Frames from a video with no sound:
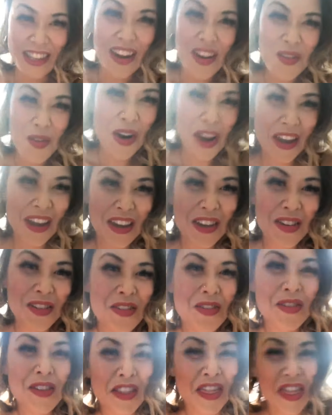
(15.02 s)
not why
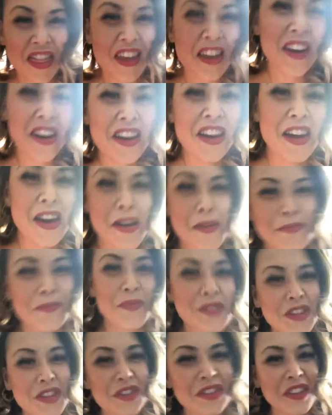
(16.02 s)
you think I am
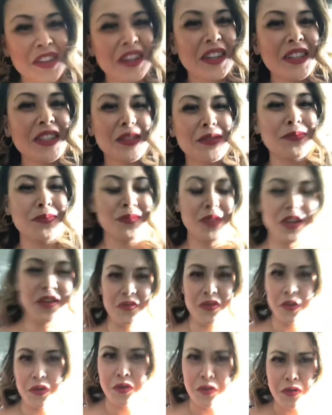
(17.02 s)
doing this.
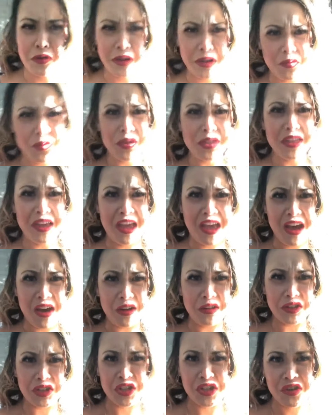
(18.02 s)
If you're going, what the
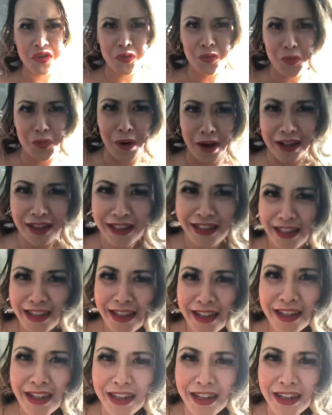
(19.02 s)
hell? Is she crazy?